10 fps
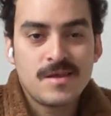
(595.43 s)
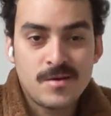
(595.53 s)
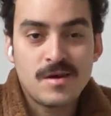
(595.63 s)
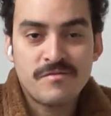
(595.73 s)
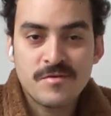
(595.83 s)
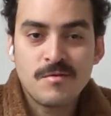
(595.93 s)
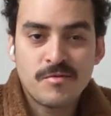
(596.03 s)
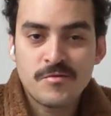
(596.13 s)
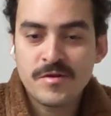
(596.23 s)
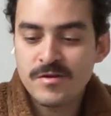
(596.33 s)
you have to go
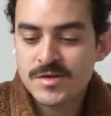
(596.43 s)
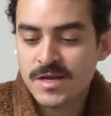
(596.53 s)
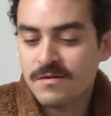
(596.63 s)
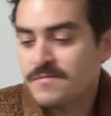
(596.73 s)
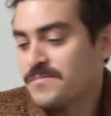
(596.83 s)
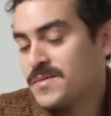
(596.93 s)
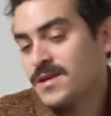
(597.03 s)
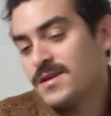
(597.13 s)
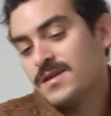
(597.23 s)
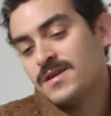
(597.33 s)
through it yourself.
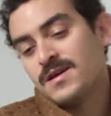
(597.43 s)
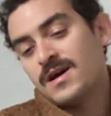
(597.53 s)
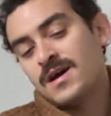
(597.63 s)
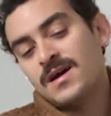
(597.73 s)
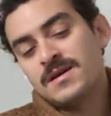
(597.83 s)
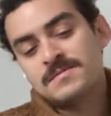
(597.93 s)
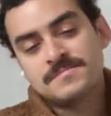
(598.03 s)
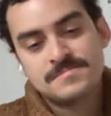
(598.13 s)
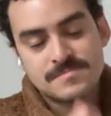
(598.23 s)
So